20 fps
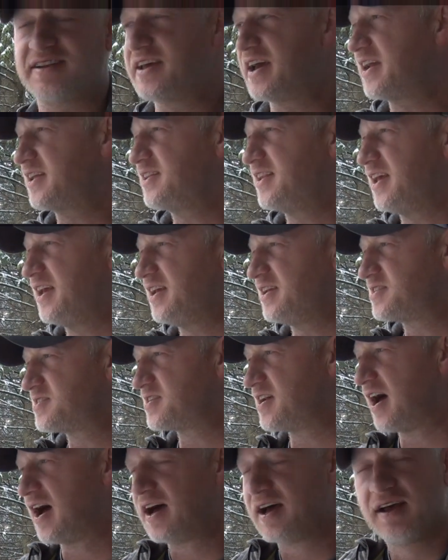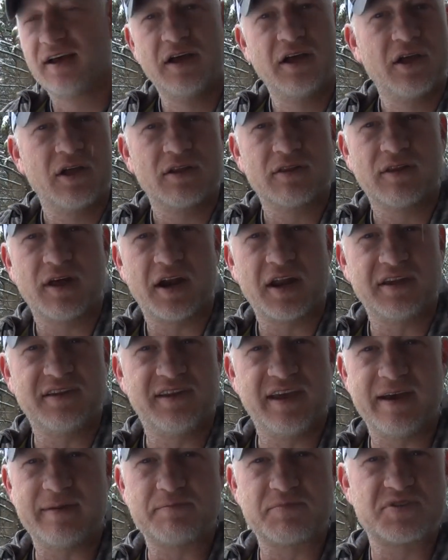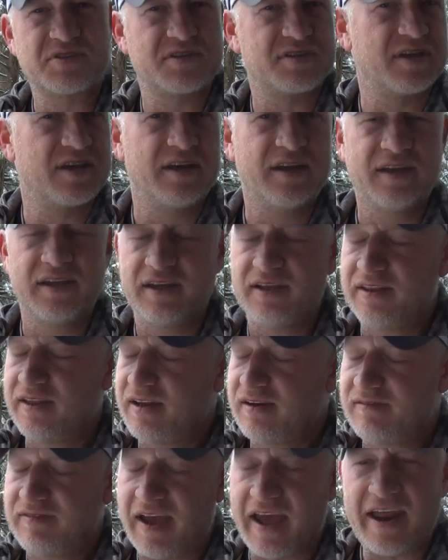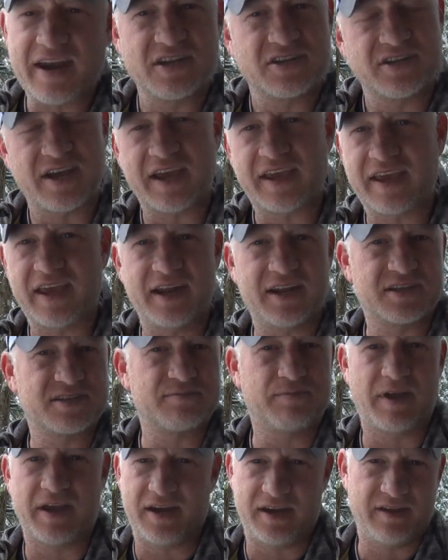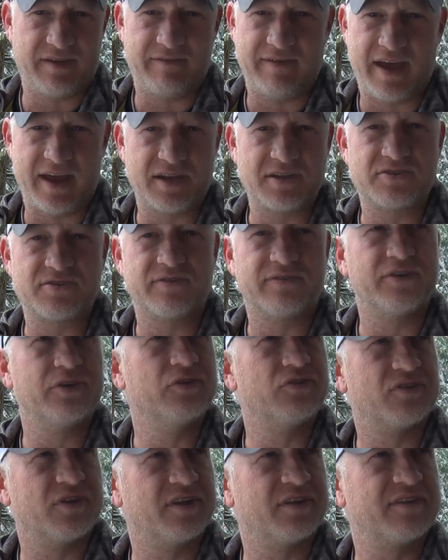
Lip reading: techniques, a lot of dips. The advantage, I can't explain the advantage of using a